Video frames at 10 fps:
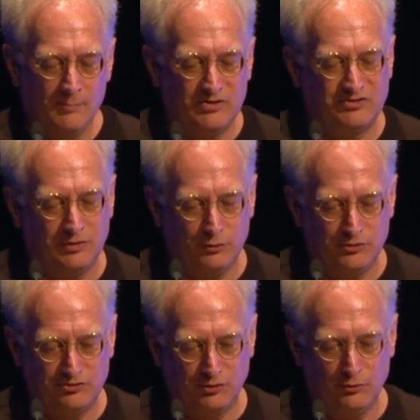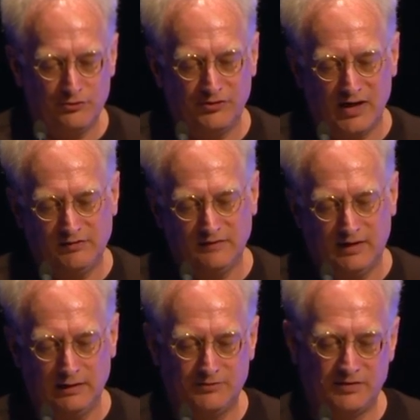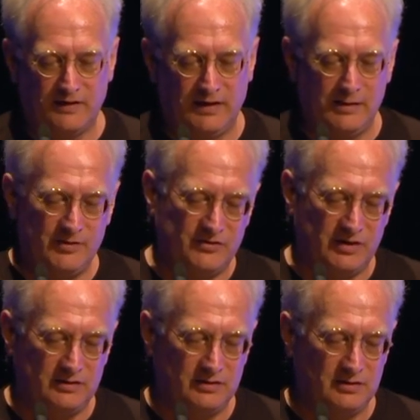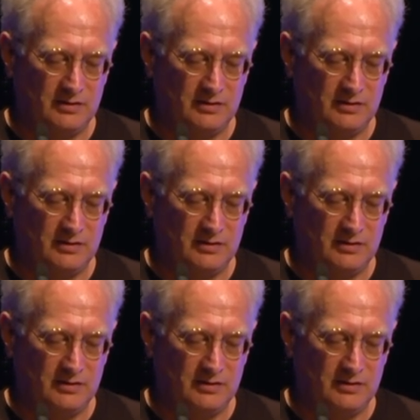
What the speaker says: But still, the tools that they've developed are very limited